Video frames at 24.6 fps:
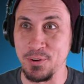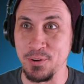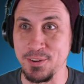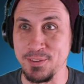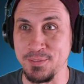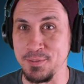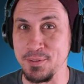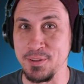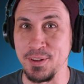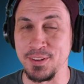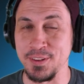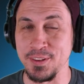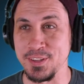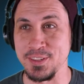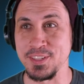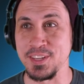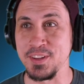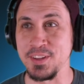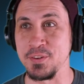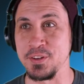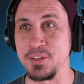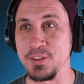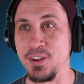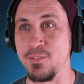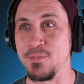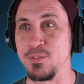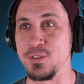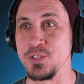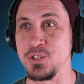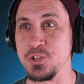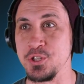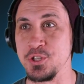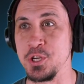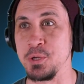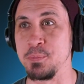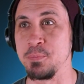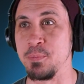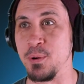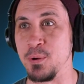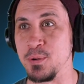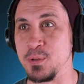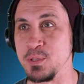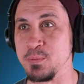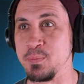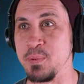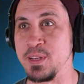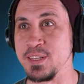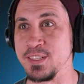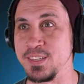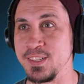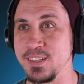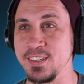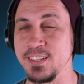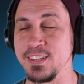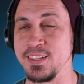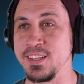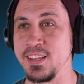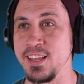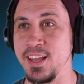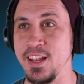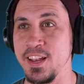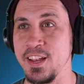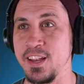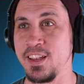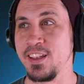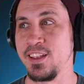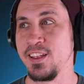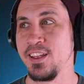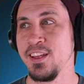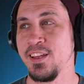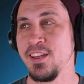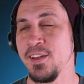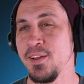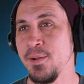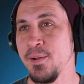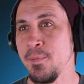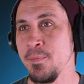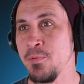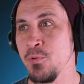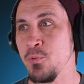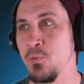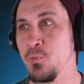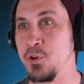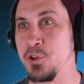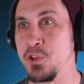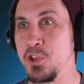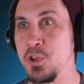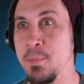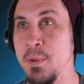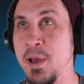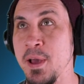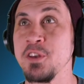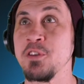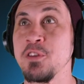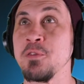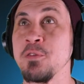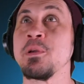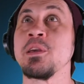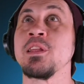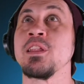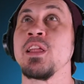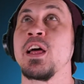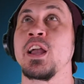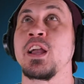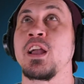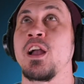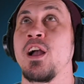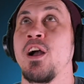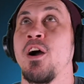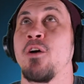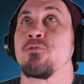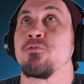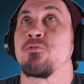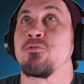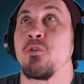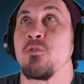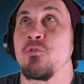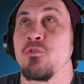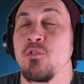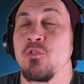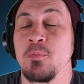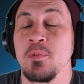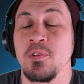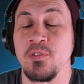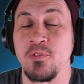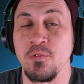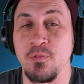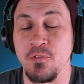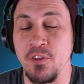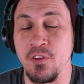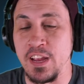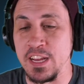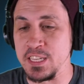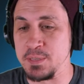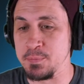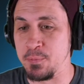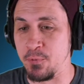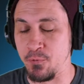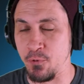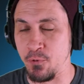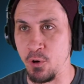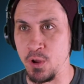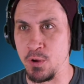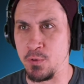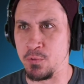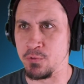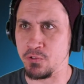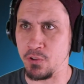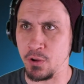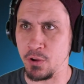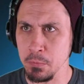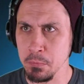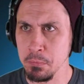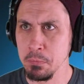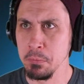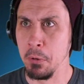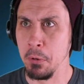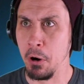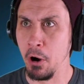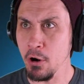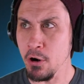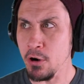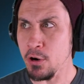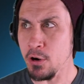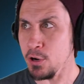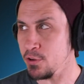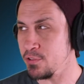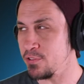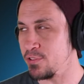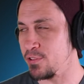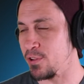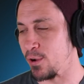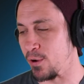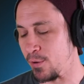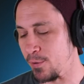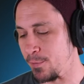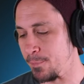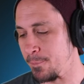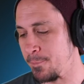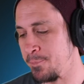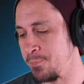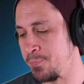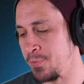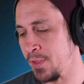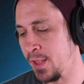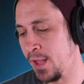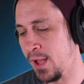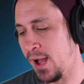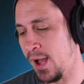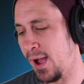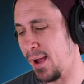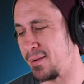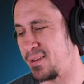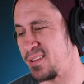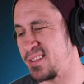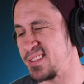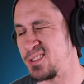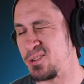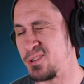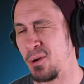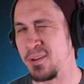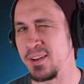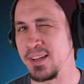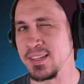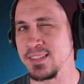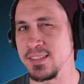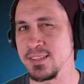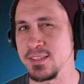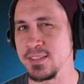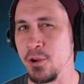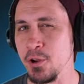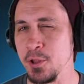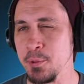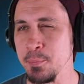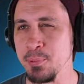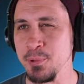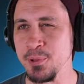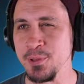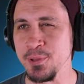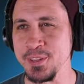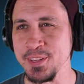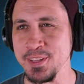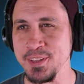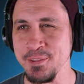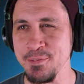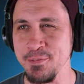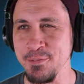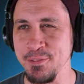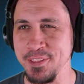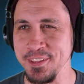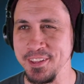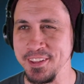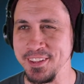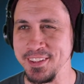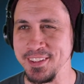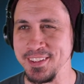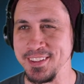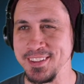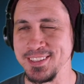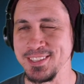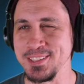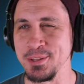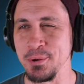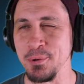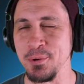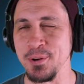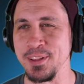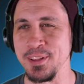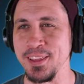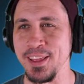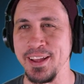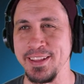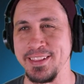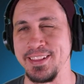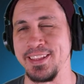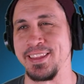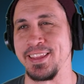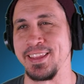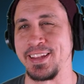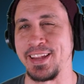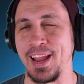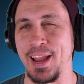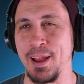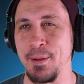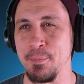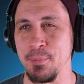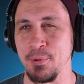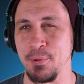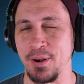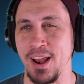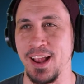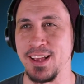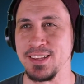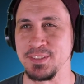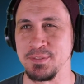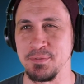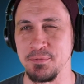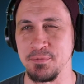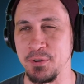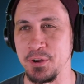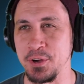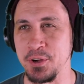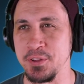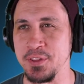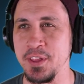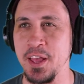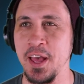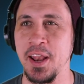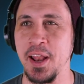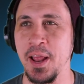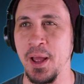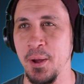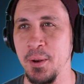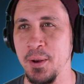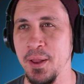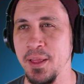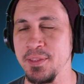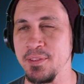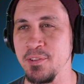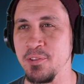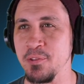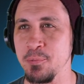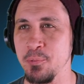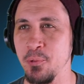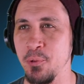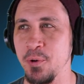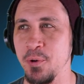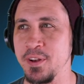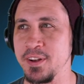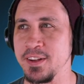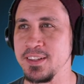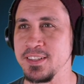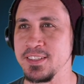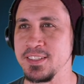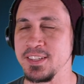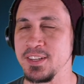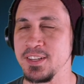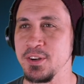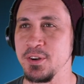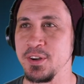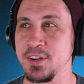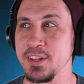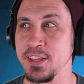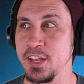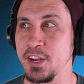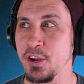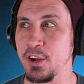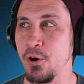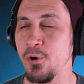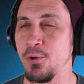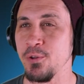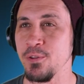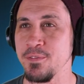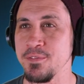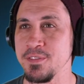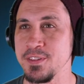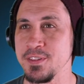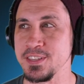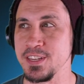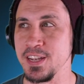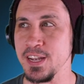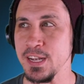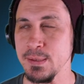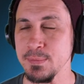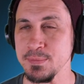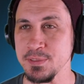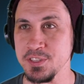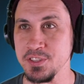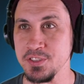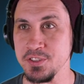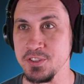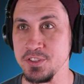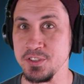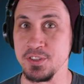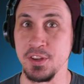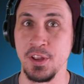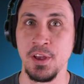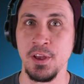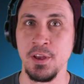you know, doesn't even cover his cheekbones, basically. Like, William had to be like a foot from his face before he was like, Mark. So I just don't necessarily believe the storyline that, like, Amber hasn't figured that out at this point, considering, like, all of the times he's just